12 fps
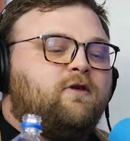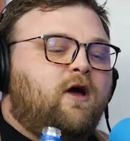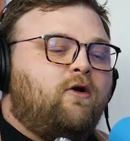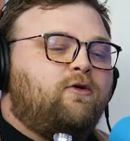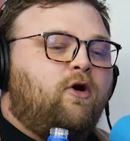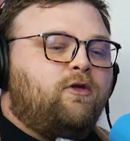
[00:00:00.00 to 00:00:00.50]

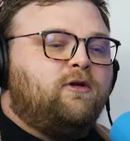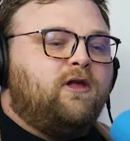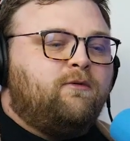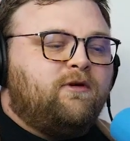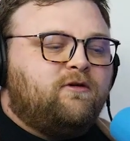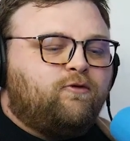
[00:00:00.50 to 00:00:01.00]
So Northern
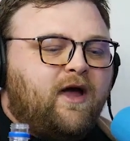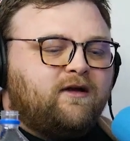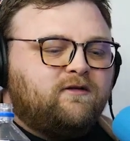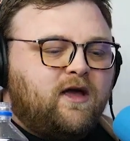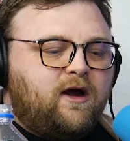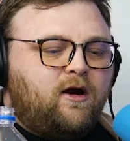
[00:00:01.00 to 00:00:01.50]
Liberties
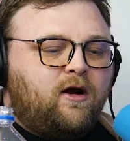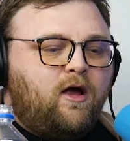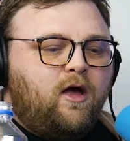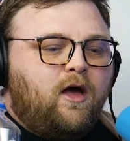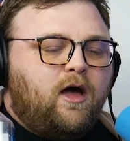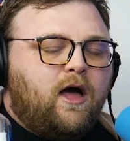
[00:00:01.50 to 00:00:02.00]
Rec Center.
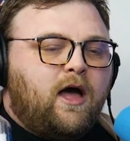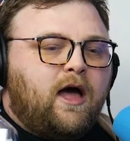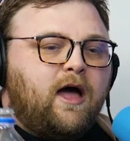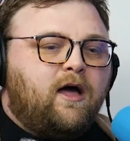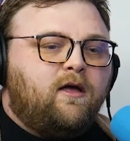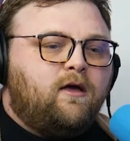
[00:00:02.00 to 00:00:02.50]

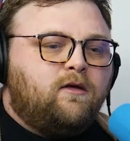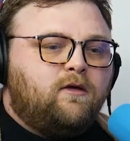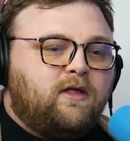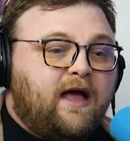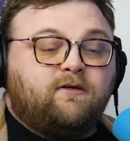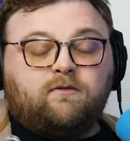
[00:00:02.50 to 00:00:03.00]

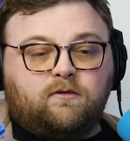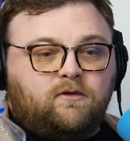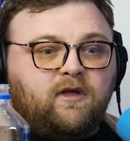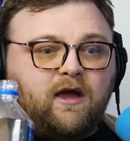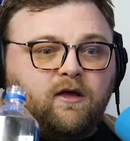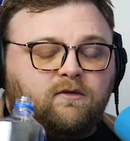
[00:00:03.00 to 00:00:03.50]
That
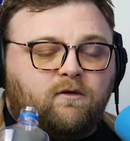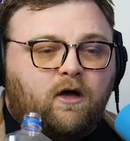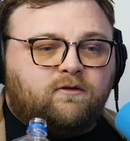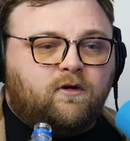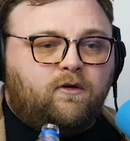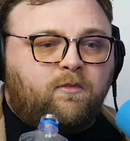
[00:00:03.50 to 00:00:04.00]
ticket's
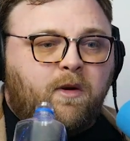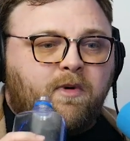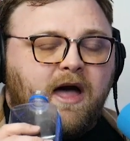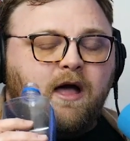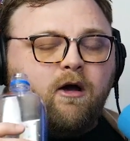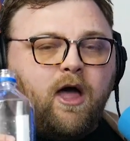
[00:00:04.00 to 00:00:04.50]
also in my
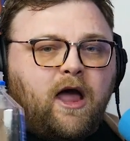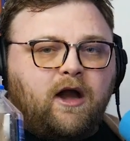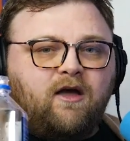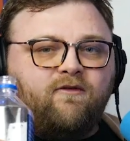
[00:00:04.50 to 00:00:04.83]
bio at